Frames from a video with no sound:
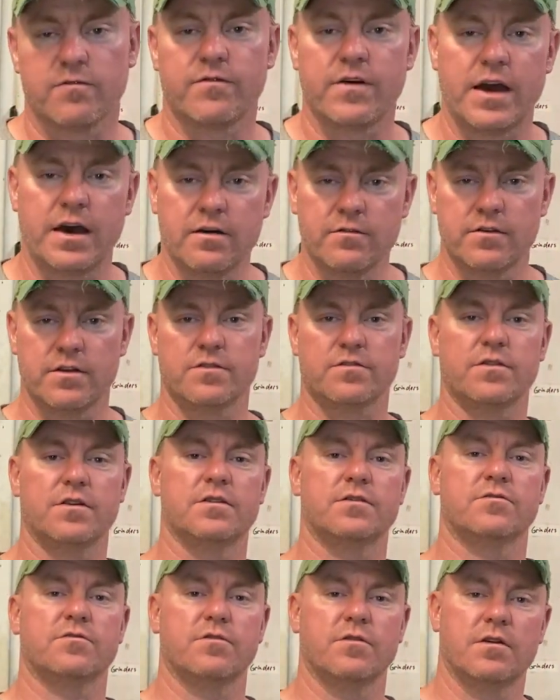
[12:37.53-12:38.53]
found this
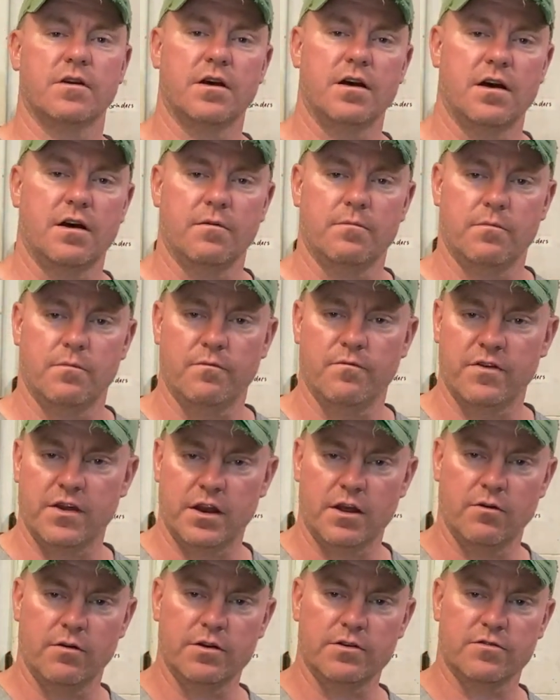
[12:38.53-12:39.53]

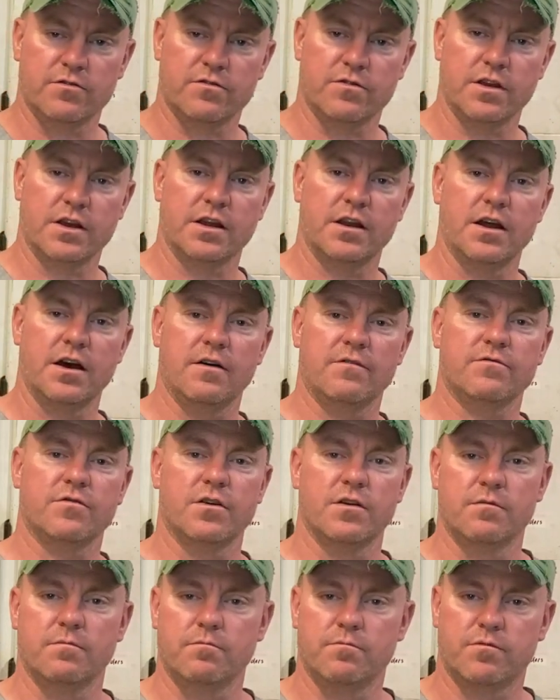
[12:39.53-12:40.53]
video interesting enough
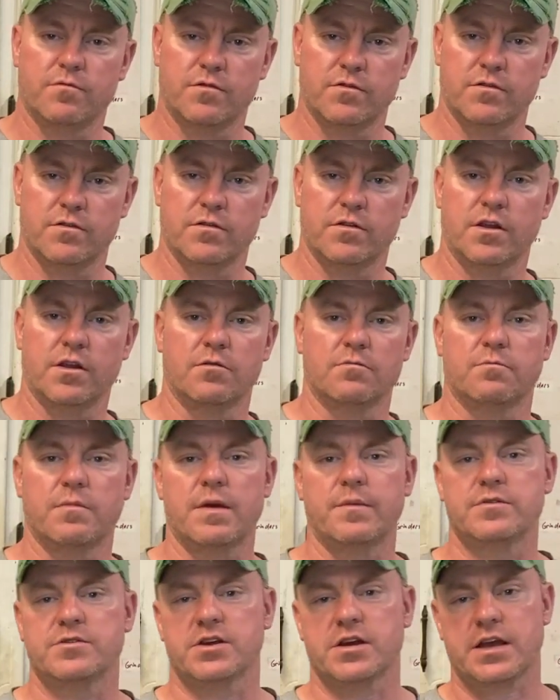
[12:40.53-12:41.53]
to
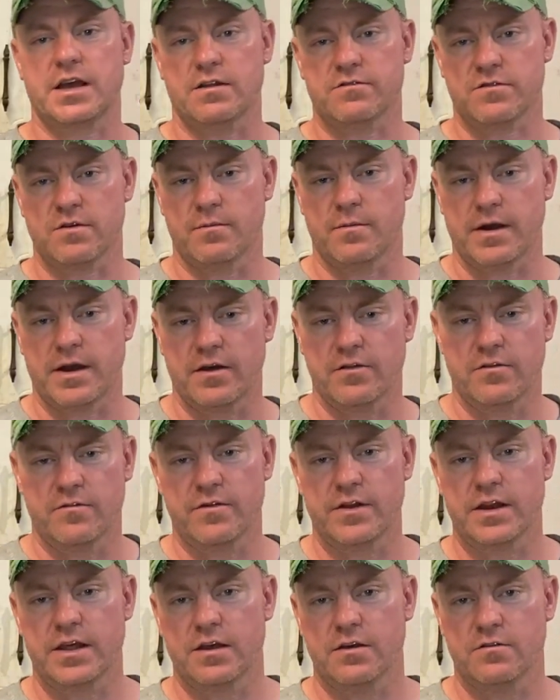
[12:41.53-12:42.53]
maybe check out some of my other
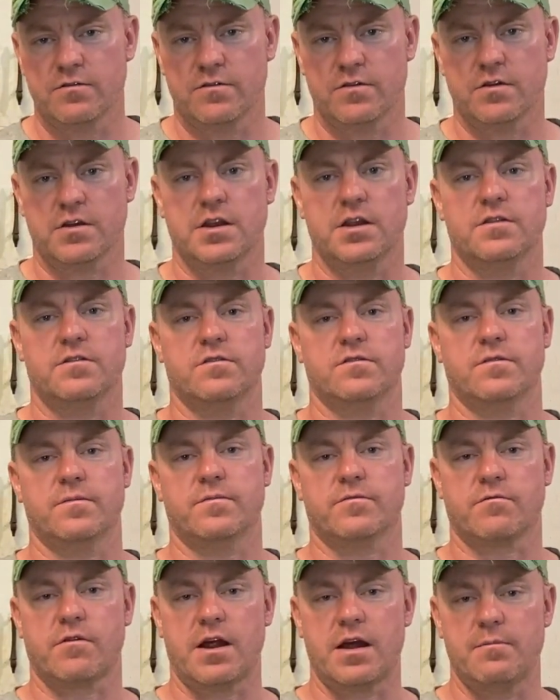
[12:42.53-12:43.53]
videos, you can hit the
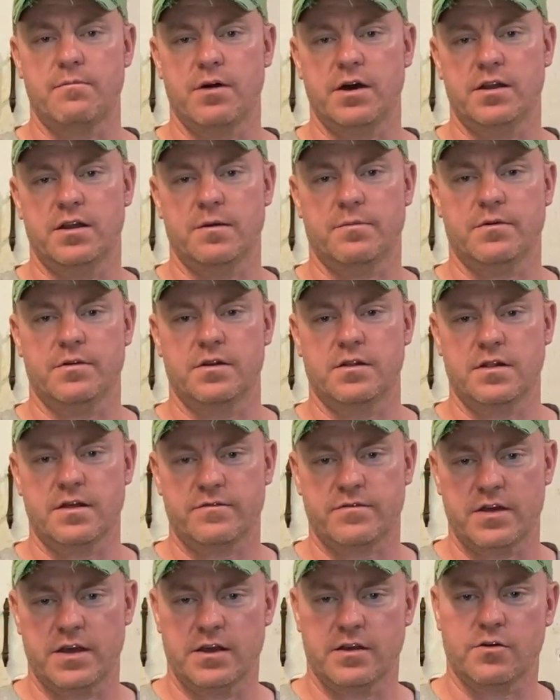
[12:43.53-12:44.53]
subscribe button up in the
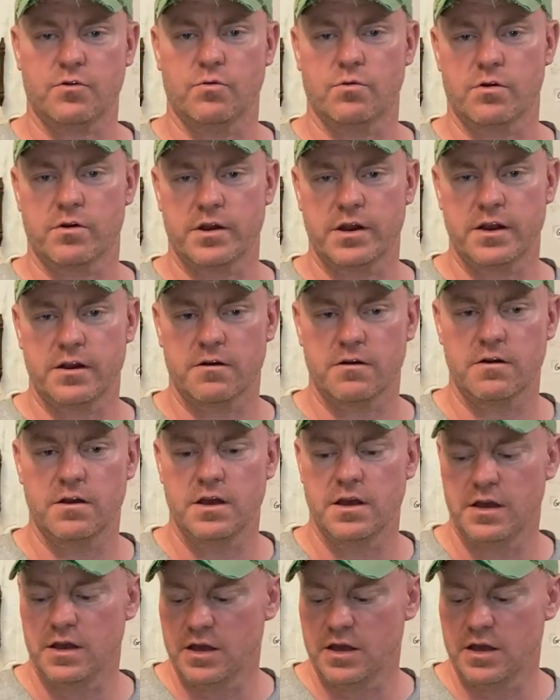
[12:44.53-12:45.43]
left hand corner here,